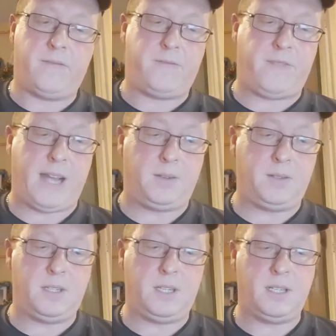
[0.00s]

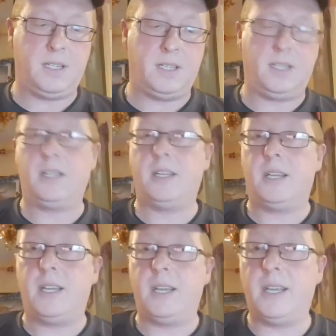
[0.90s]
found
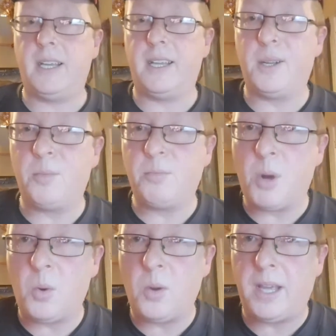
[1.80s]
in a
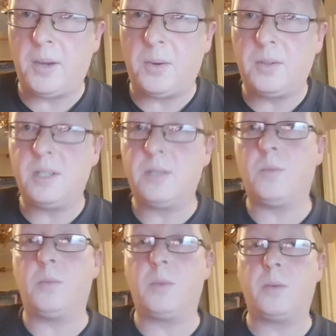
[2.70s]
molehill
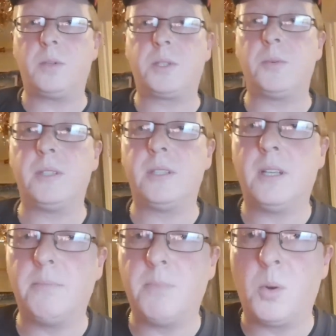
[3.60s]
when we were doing
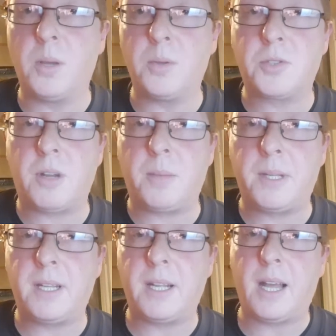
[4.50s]
molehill
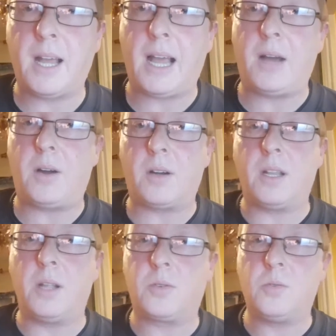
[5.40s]
scraping at our
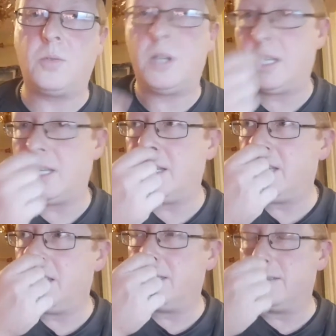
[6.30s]
local
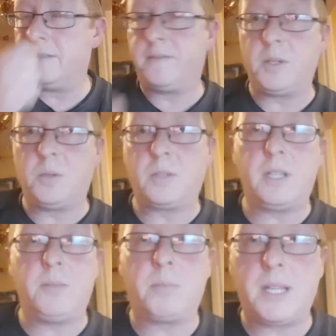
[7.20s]
field
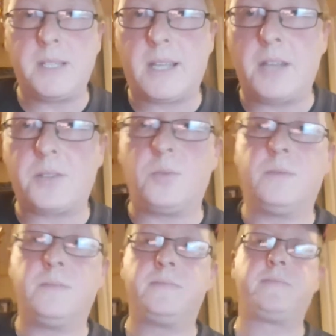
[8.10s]
in Blaze Castle?
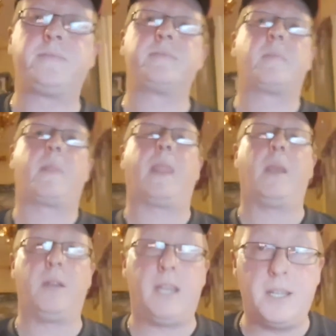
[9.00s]
Now,
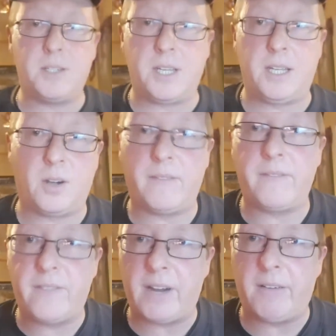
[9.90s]
it is in our
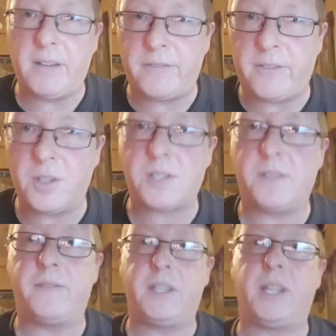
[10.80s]
very first
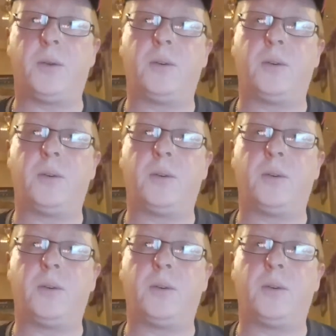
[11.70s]
video.